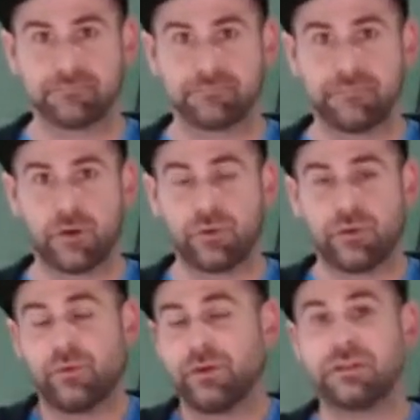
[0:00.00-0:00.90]
but we
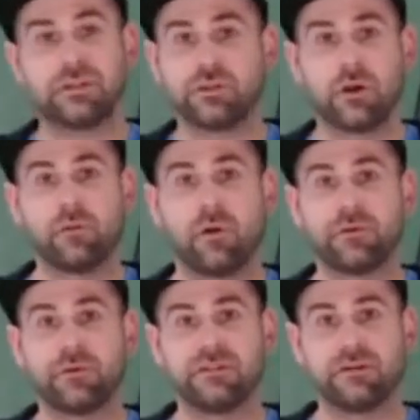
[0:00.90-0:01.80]
really enjoy what
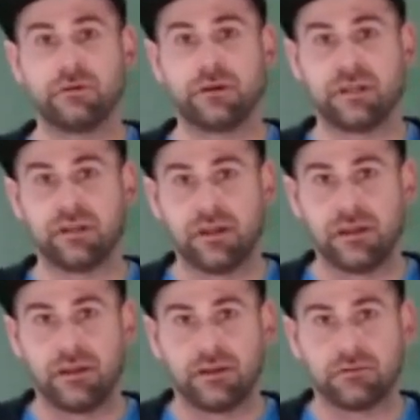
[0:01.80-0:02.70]
we do, and
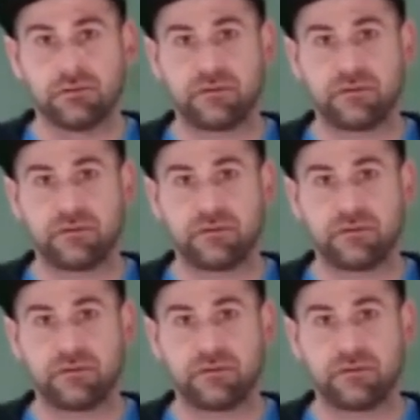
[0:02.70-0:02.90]
we've